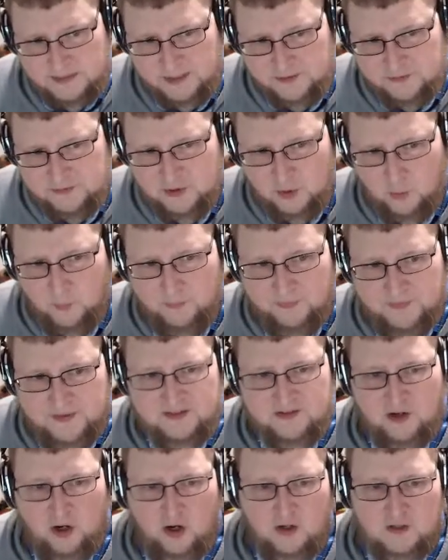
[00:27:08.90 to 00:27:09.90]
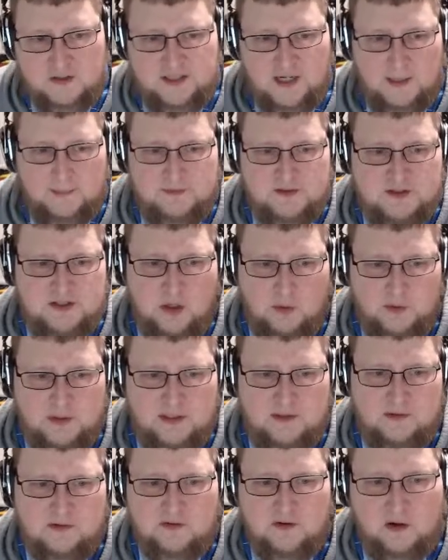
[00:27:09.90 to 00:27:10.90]
So these Hard Times
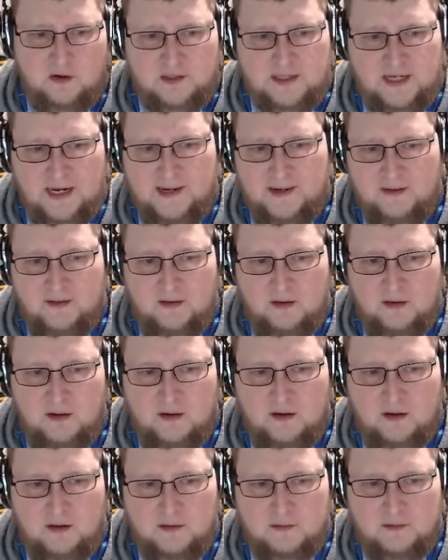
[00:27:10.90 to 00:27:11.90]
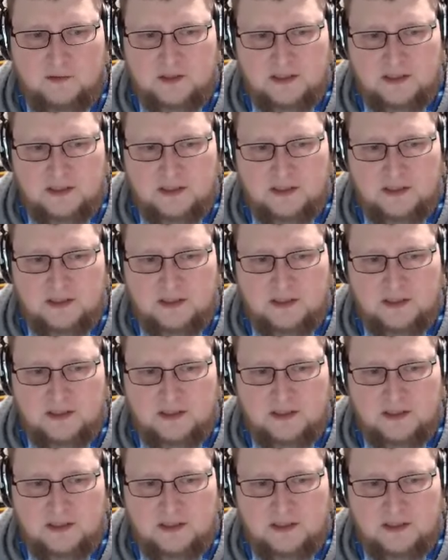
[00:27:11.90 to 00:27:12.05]
tokens are cataloged.